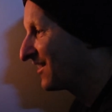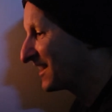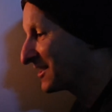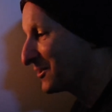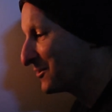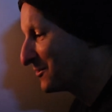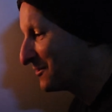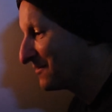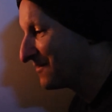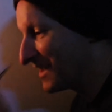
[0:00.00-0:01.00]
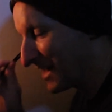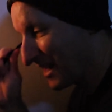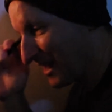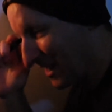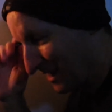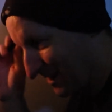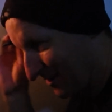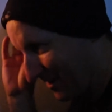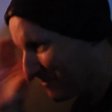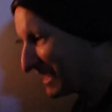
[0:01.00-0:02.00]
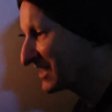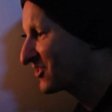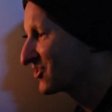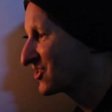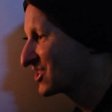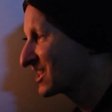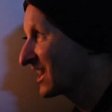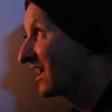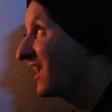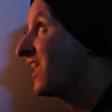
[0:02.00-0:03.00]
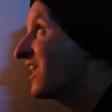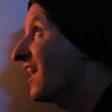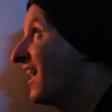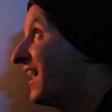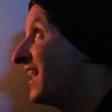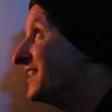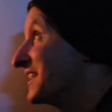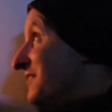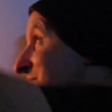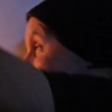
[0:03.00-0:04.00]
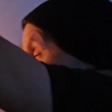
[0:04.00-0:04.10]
Thank you very much. there you go.